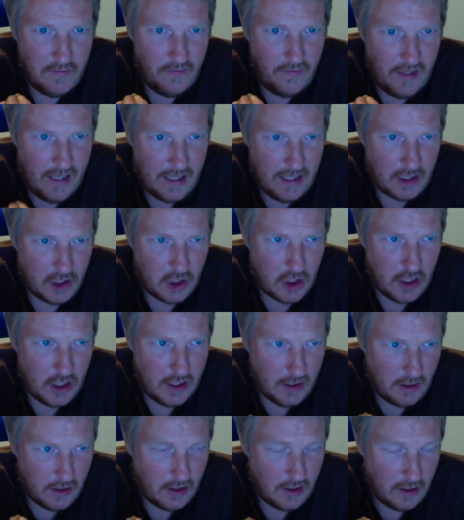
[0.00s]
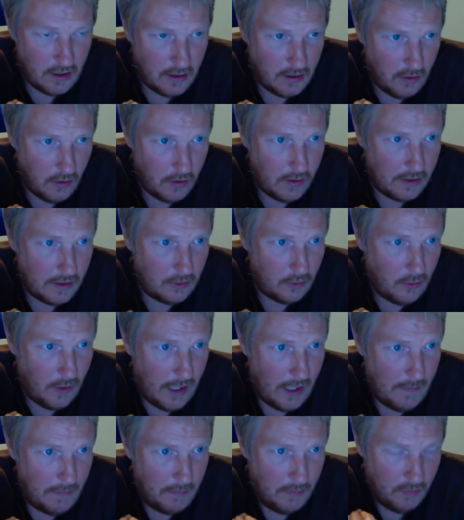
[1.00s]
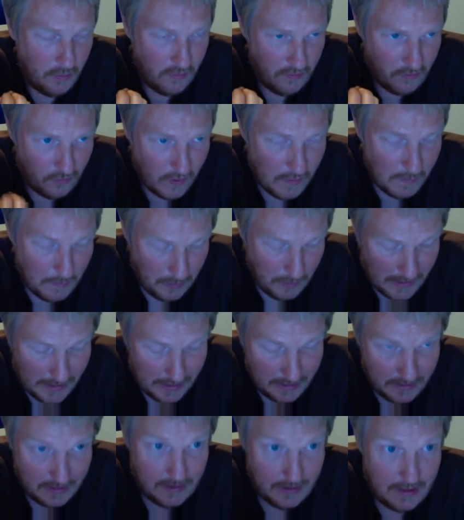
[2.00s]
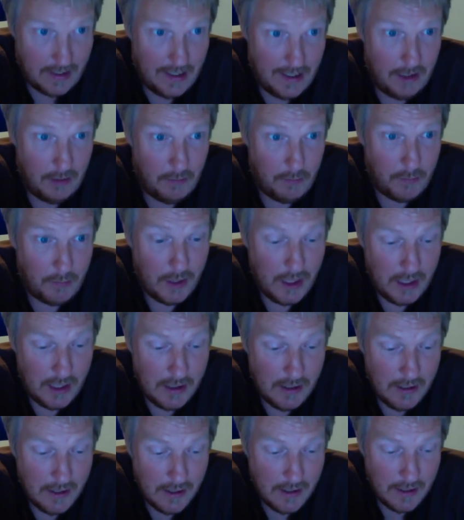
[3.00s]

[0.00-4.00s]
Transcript: actually going to happen with RippleNet and ILP.